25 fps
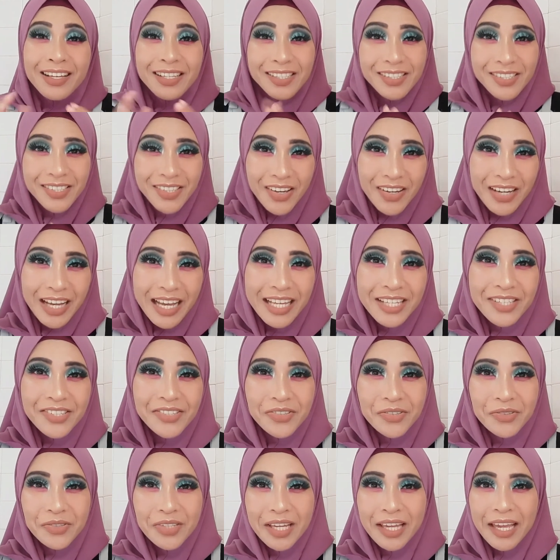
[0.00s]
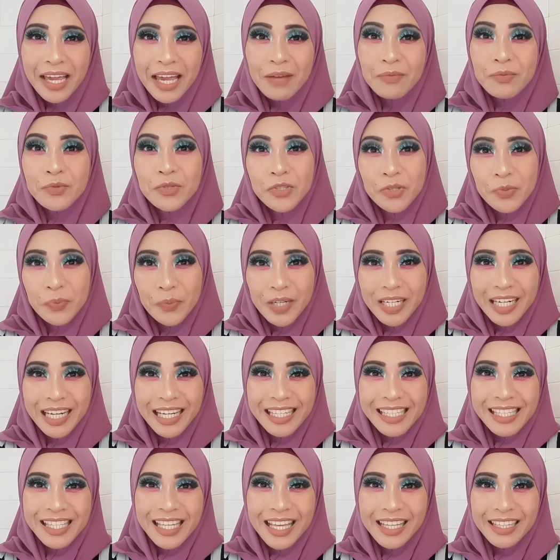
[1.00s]
So guys, today I'm super
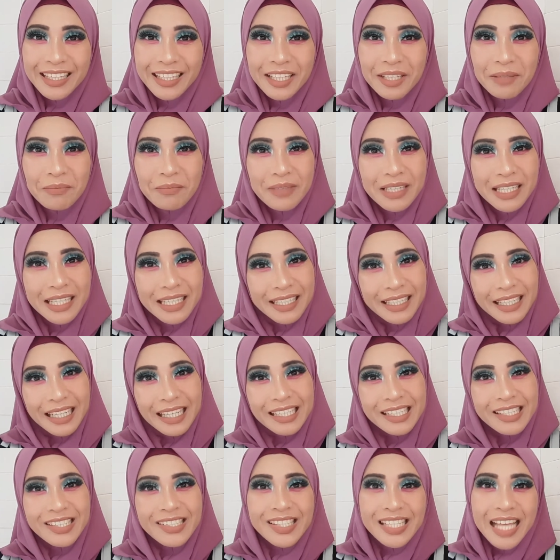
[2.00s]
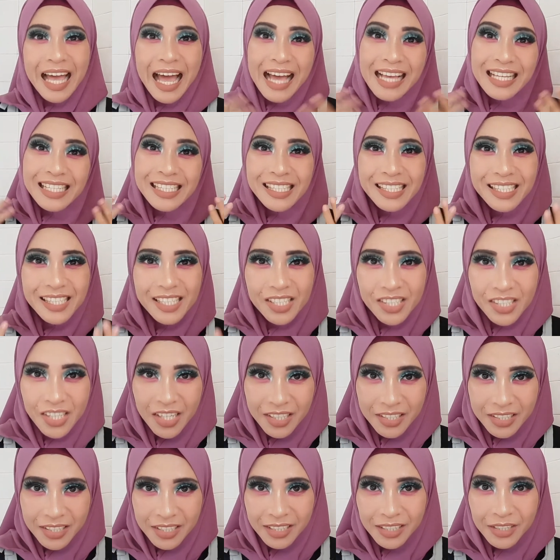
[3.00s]
excited because as the
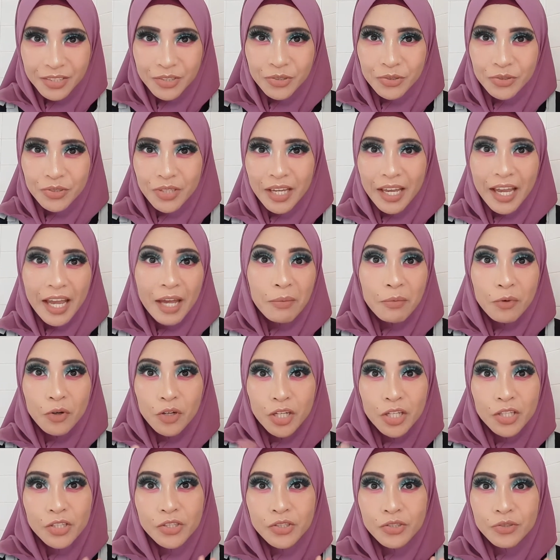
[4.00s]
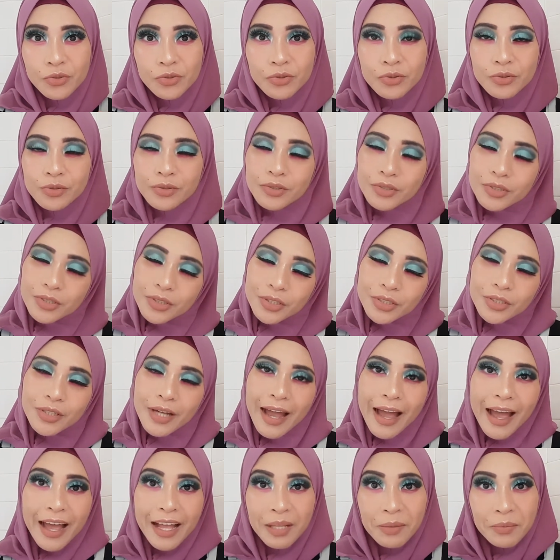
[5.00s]
title, today I'm going to
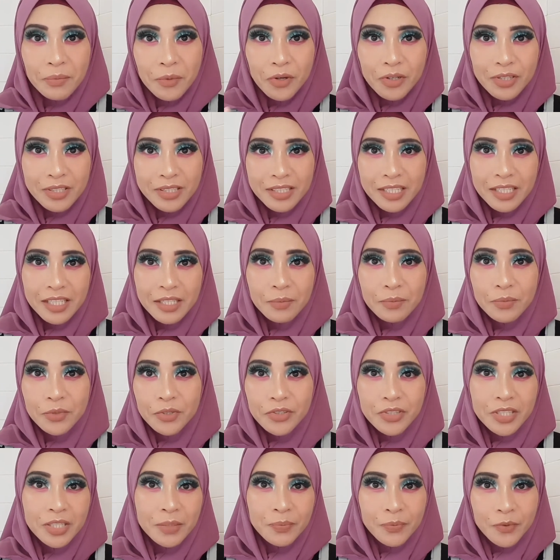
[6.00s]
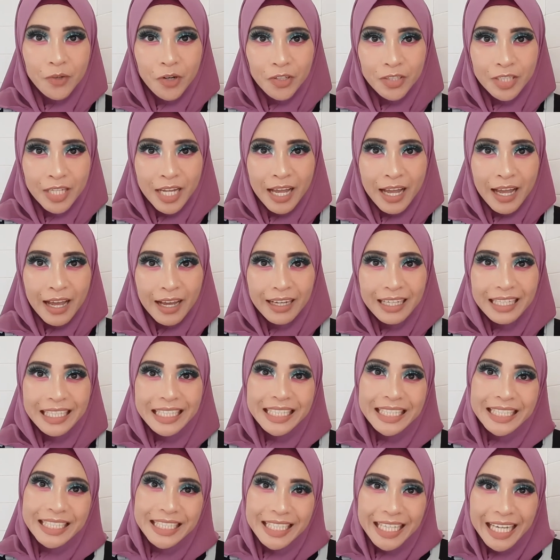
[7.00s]
do unboxing beauty product
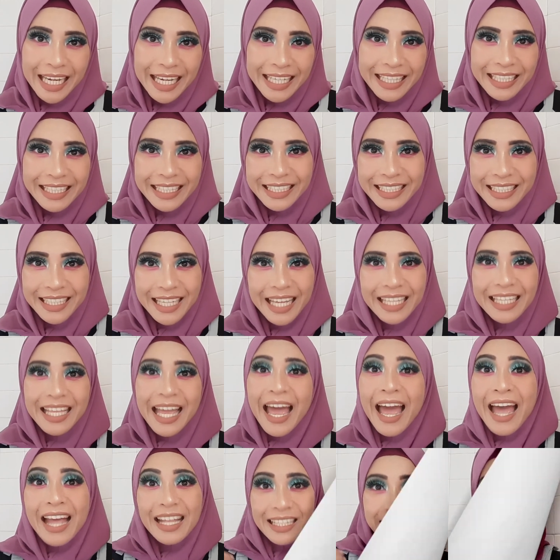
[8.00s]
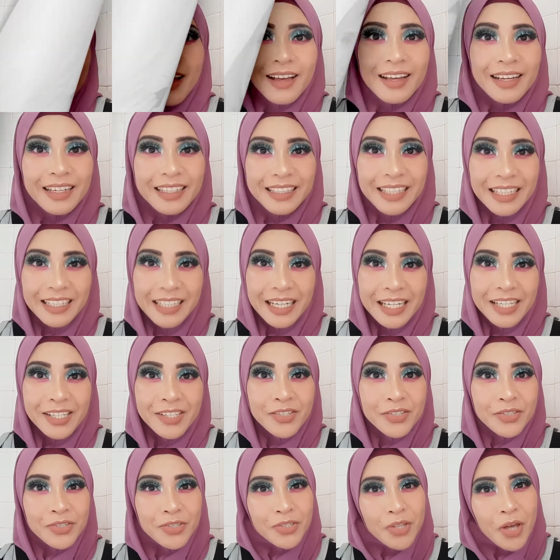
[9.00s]
again and again. Hey
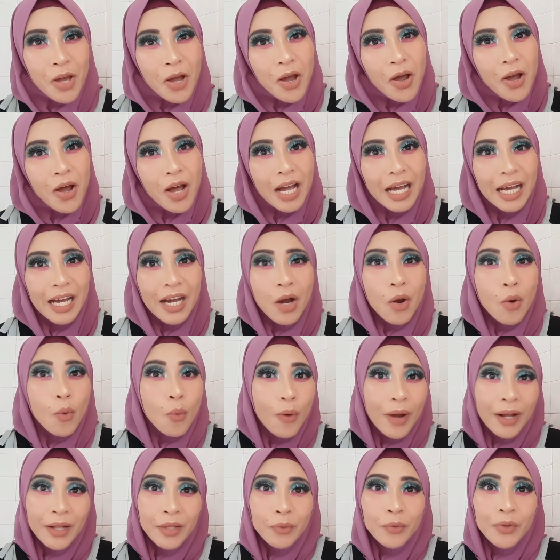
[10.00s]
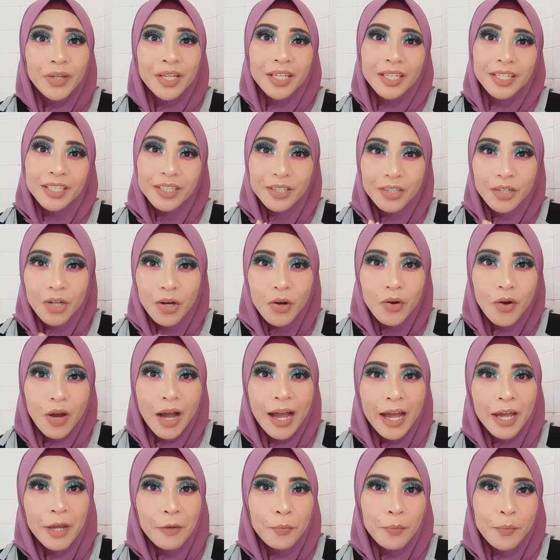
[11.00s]
guys, so 1 week ago
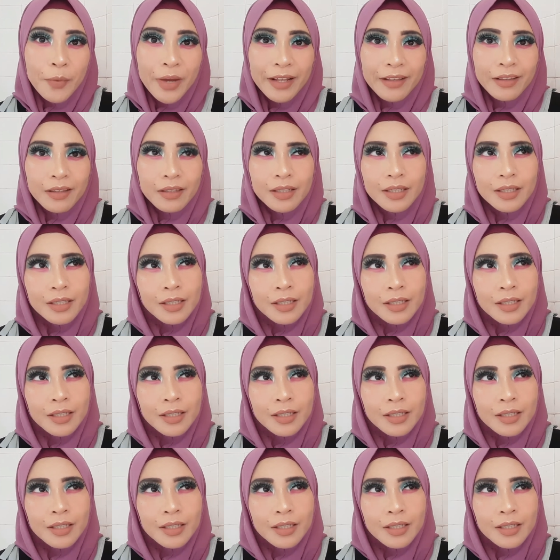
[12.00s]
I met